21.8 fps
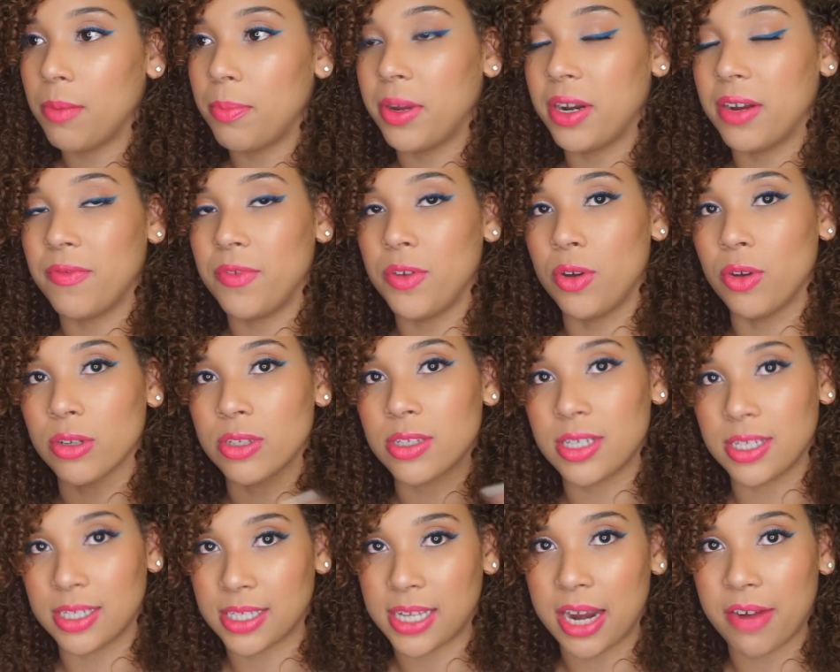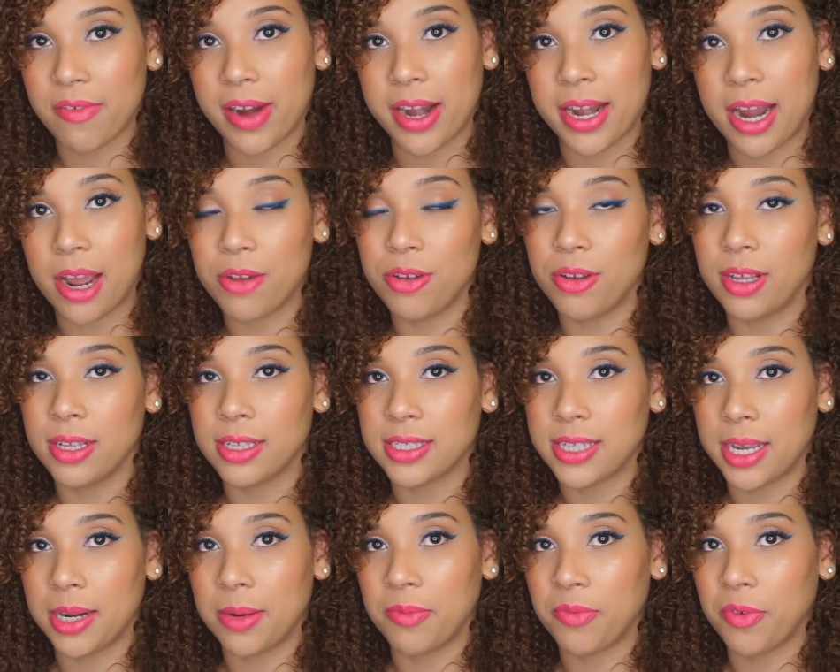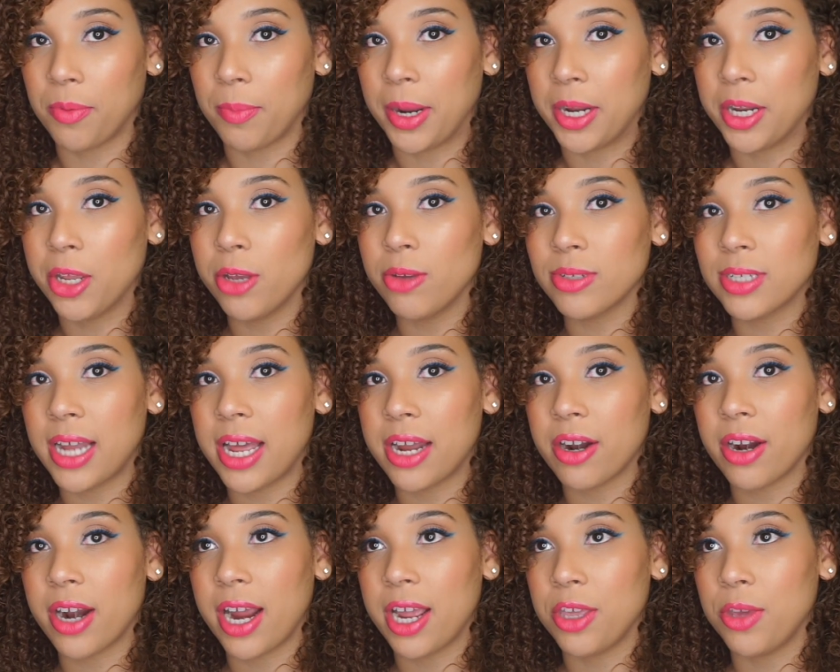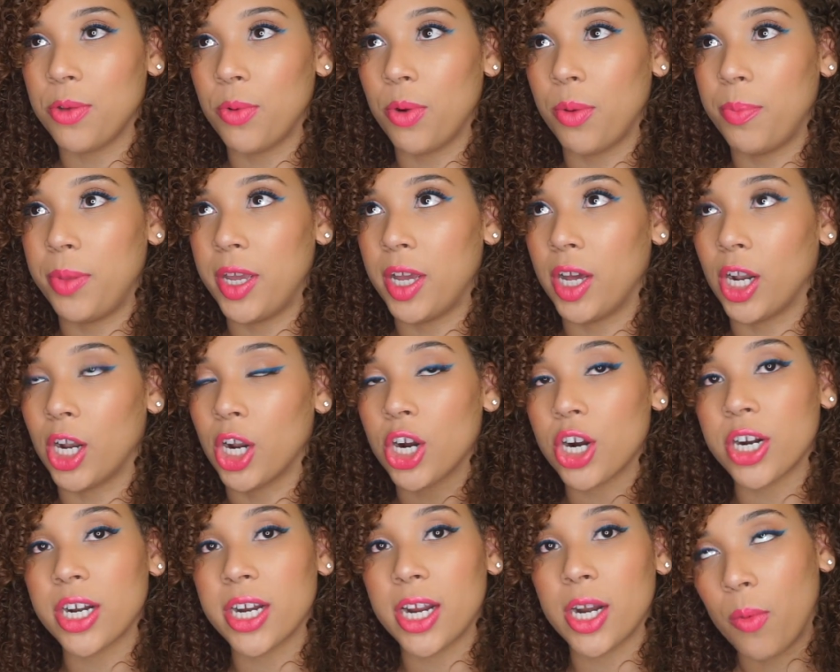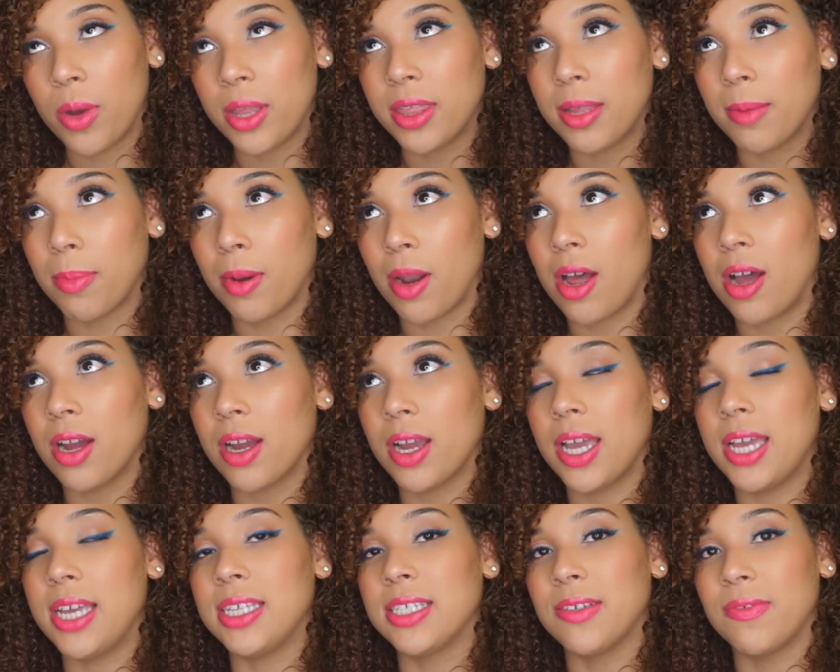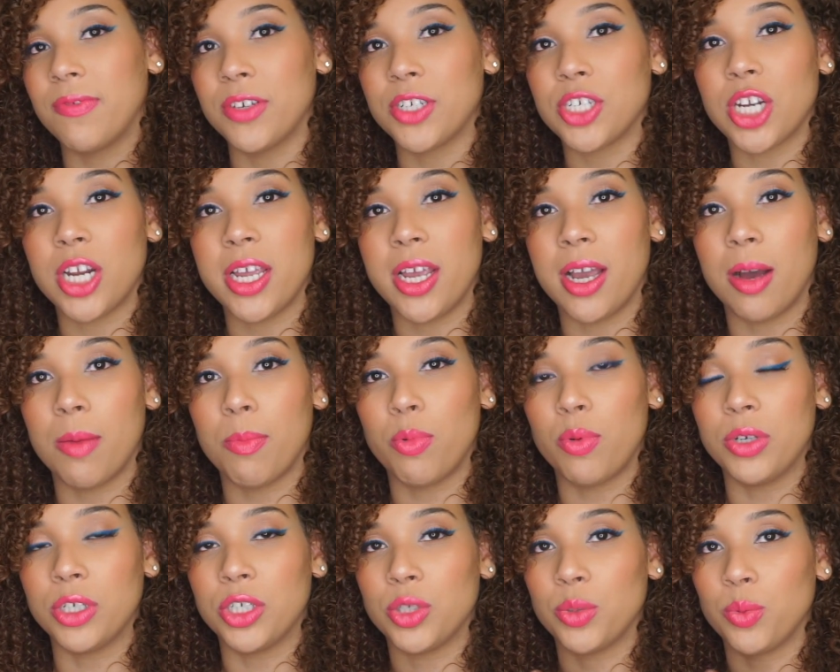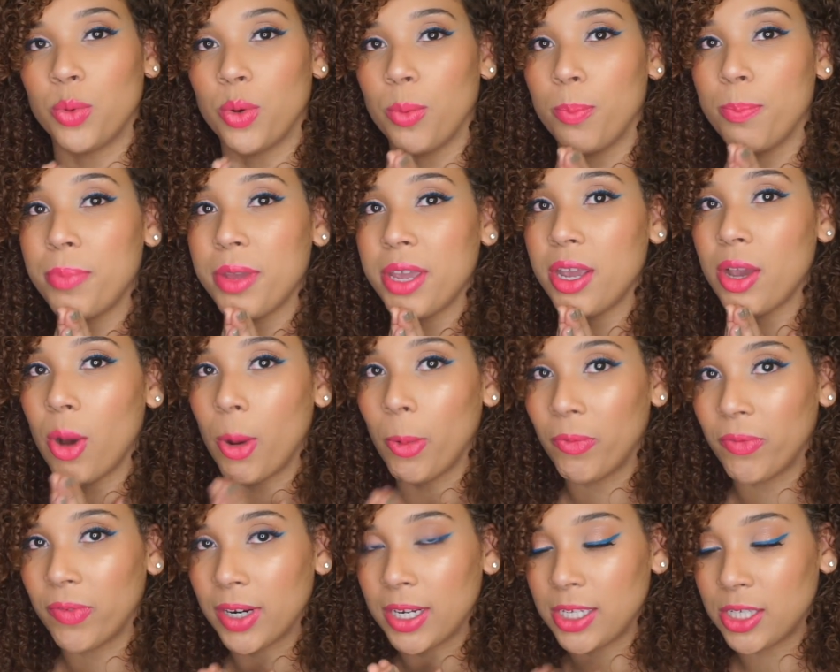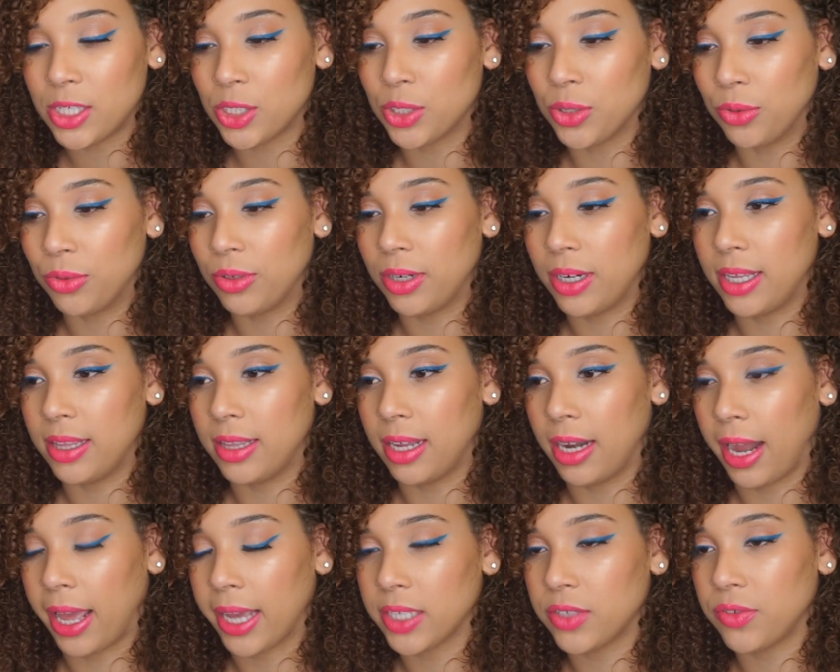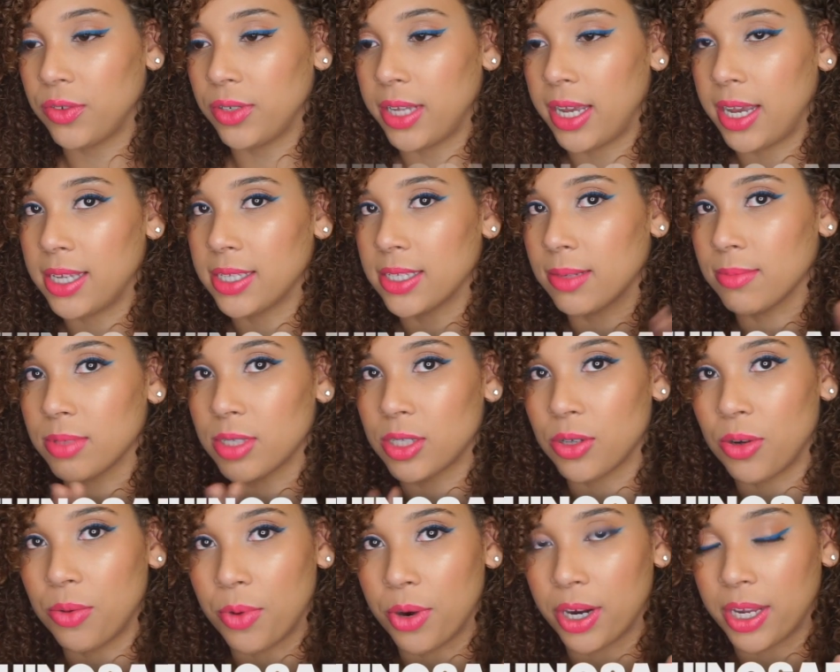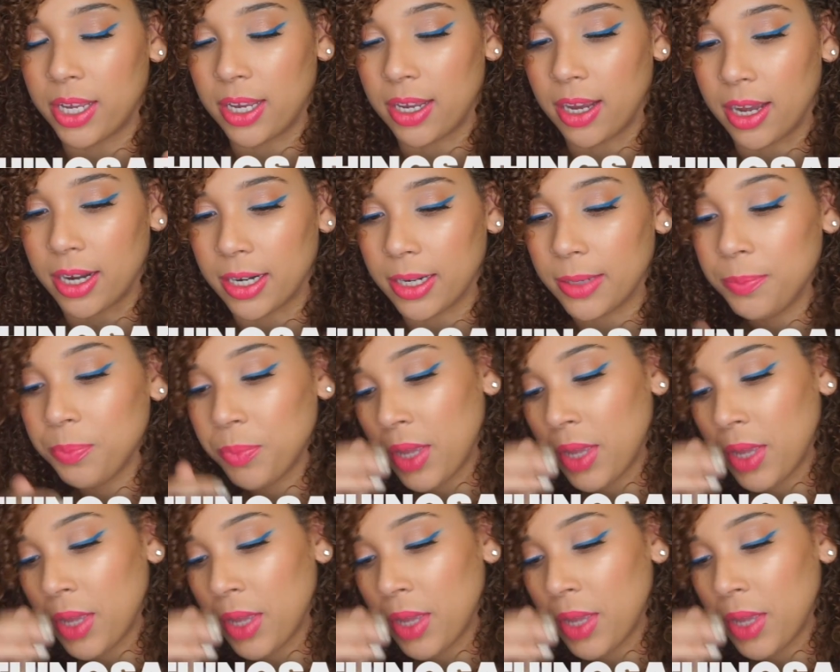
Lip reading: but if you go to the site right now, you can sign up for my newsletter and you will be alerted when the blog is officially up, which will be hopefully soon in the next few days. I'm still working on it.